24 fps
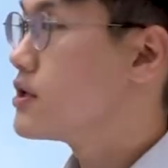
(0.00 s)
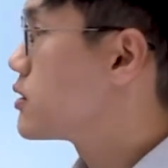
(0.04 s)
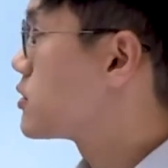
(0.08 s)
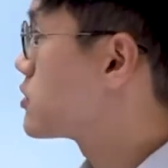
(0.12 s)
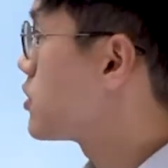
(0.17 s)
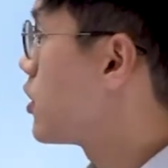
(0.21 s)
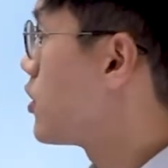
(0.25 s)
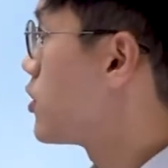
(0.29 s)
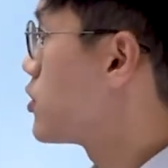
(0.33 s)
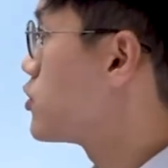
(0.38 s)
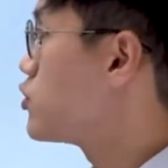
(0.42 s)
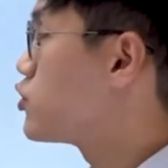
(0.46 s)

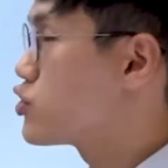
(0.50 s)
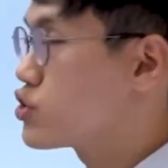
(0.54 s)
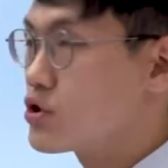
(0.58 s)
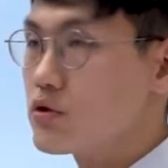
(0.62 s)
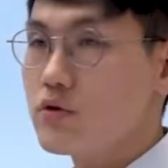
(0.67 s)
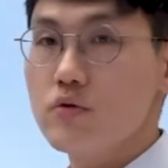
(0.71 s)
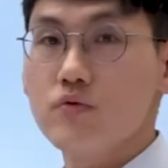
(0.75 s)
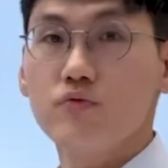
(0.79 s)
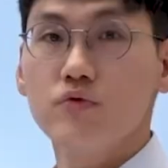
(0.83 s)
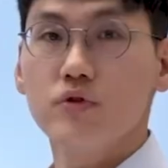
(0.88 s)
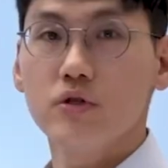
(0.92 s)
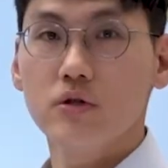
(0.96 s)
So you
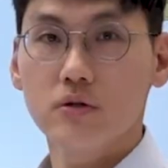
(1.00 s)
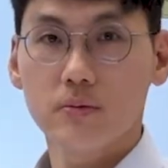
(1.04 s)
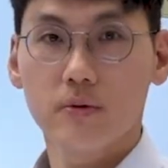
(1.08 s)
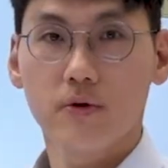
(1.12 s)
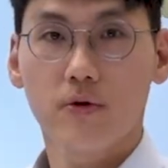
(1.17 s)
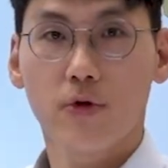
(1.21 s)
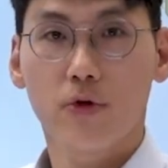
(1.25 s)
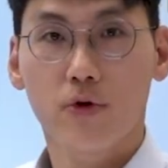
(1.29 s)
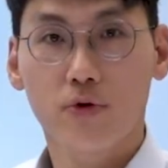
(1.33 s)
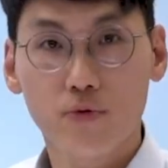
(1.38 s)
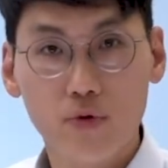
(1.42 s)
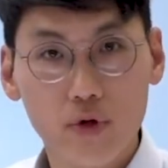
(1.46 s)
should really be
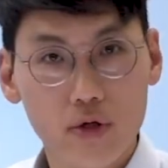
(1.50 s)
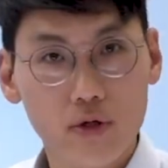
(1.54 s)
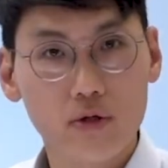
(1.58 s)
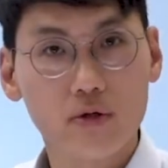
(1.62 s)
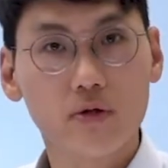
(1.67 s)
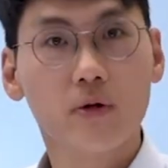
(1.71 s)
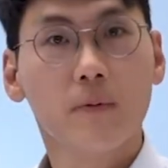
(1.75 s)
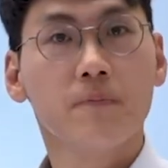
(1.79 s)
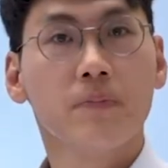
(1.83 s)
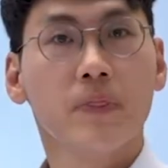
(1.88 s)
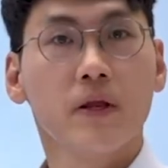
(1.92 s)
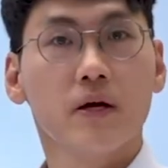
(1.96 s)

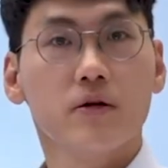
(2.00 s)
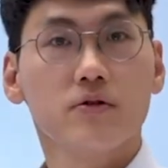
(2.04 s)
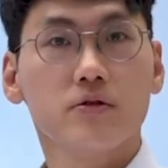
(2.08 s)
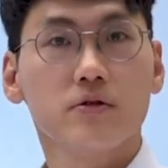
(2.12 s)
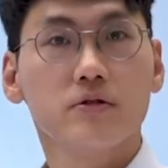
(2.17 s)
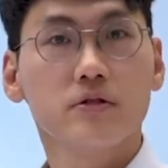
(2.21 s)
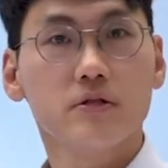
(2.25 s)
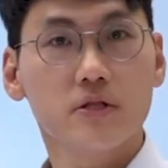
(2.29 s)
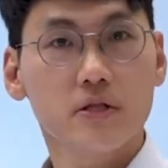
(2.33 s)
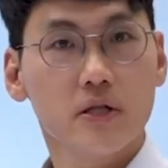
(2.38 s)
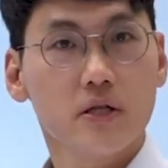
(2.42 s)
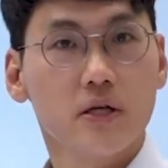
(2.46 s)
thrilled to
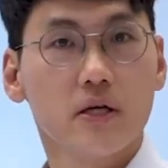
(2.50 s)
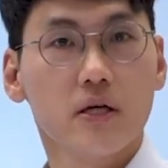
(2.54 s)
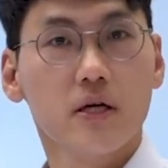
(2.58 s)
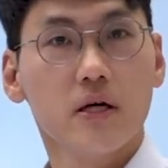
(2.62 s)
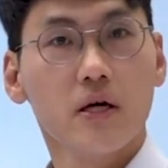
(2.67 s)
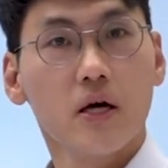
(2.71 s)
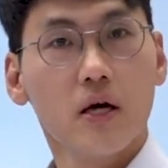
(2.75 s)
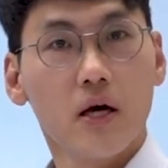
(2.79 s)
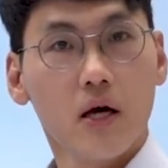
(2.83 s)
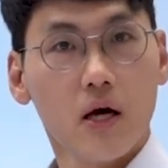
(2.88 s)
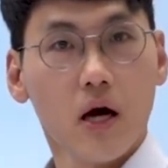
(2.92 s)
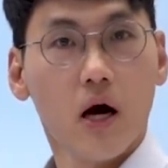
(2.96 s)
see
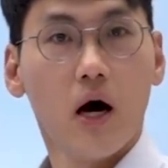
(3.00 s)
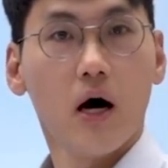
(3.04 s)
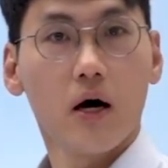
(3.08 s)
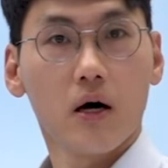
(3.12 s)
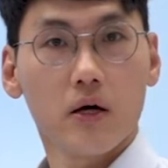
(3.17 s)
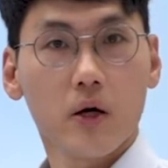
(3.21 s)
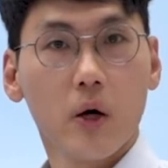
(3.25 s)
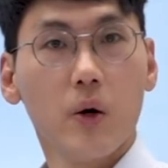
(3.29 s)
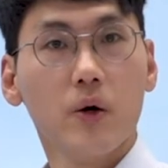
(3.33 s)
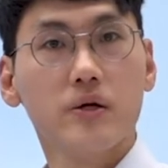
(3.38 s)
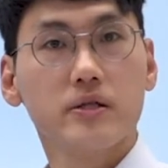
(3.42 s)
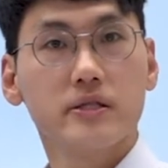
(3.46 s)

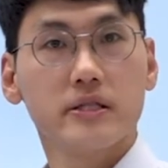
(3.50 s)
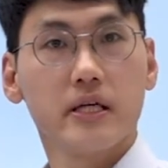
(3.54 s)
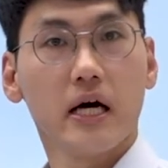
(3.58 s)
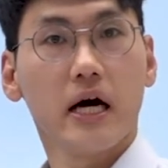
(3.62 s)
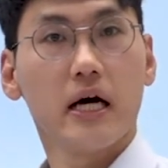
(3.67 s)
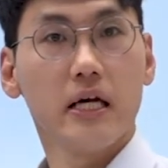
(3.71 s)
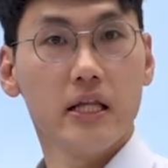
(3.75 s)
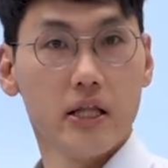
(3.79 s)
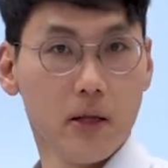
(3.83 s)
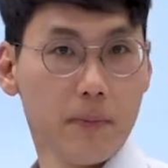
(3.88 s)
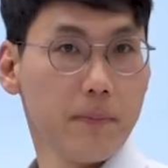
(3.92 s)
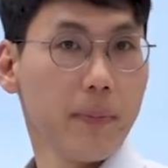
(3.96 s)

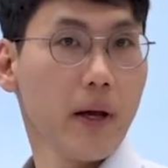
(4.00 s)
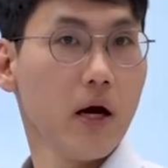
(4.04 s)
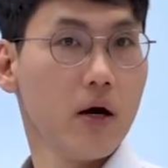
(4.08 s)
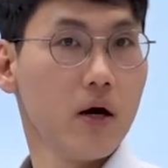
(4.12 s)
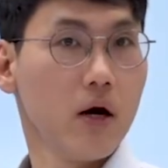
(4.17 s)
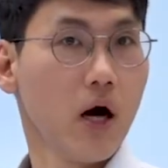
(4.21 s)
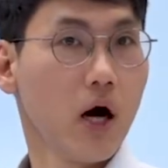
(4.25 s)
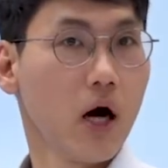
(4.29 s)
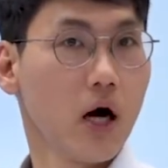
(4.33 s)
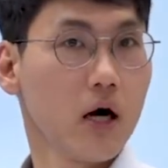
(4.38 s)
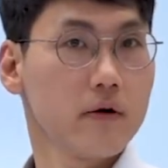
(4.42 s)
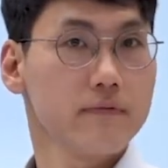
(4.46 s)
cosine in a pair
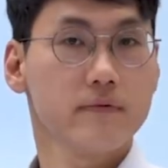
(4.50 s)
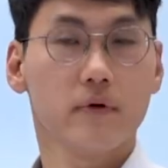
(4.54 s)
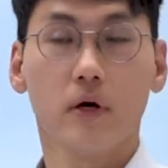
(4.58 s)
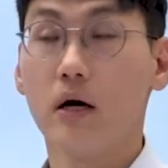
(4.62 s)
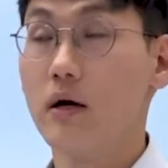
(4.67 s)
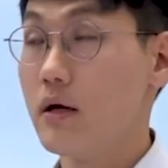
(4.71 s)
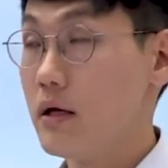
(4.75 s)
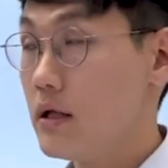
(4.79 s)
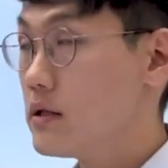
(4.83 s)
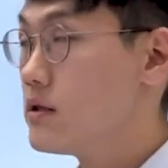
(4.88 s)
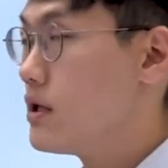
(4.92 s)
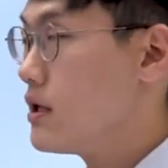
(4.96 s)
of
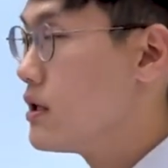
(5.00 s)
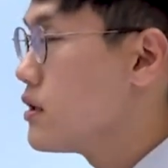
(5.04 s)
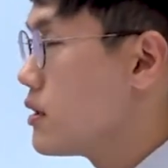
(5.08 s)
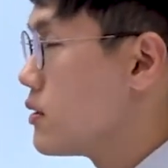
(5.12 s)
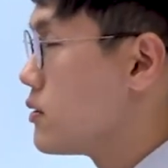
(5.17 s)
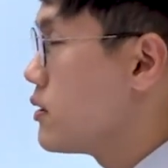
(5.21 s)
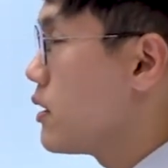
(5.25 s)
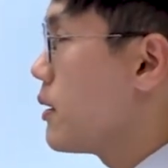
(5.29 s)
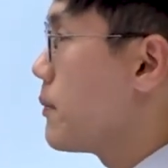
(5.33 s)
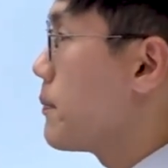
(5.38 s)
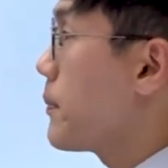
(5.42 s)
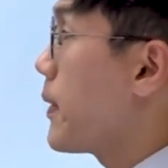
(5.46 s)

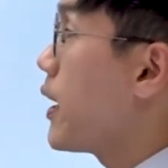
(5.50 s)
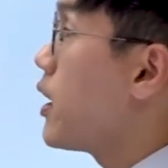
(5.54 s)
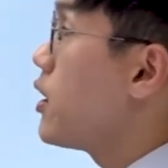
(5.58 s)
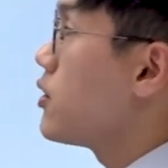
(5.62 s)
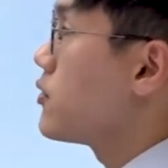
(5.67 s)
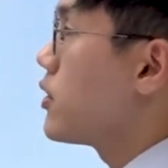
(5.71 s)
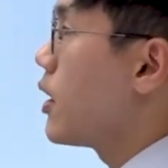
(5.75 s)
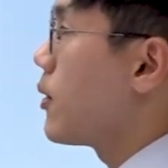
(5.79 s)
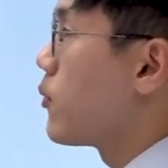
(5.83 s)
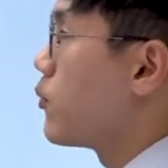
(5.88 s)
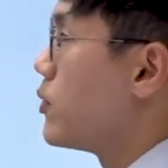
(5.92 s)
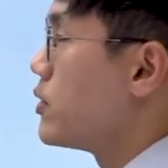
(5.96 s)

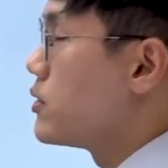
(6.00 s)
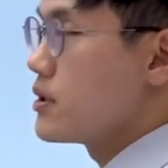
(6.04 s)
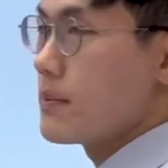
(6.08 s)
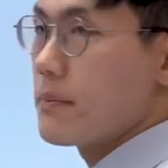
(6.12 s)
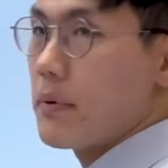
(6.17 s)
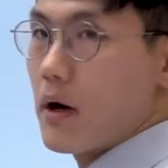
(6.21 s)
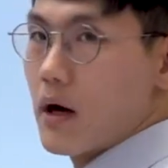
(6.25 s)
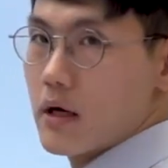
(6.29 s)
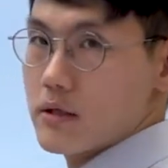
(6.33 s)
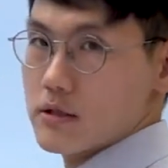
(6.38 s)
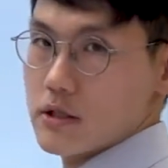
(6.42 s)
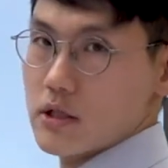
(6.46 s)
paired up with the
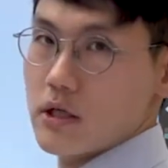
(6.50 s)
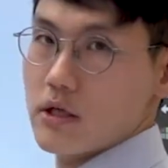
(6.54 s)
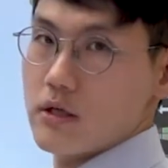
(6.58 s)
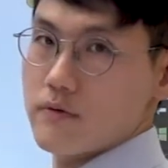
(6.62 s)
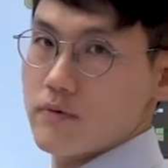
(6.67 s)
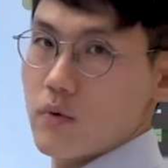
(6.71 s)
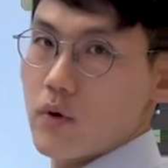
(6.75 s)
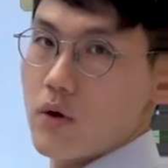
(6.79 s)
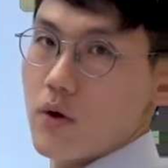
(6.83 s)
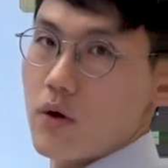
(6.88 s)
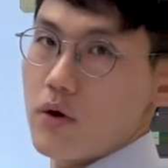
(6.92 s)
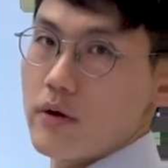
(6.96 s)
positive
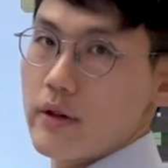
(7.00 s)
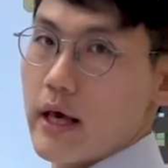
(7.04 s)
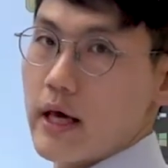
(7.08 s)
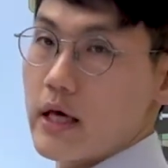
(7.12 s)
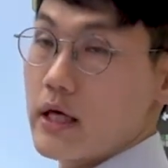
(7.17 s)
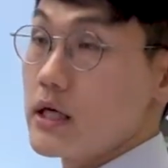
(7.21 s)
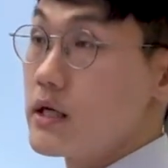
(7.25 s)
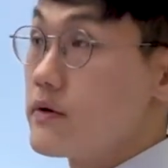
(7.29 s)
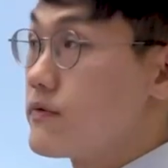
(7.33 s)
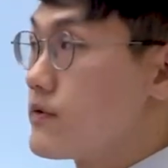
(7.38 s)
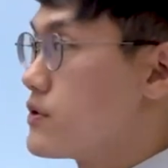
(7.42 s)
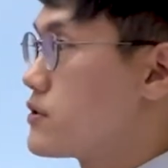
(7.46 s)
one or
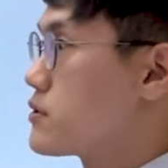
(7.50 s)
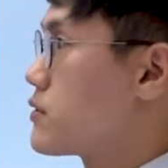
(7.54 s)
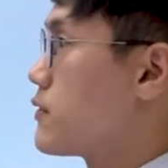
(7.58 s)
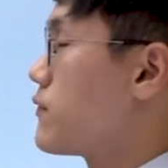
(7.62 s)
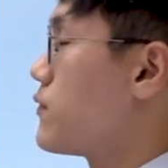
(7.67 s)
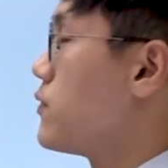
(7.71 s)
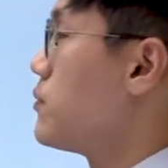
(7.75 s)
negative one. So for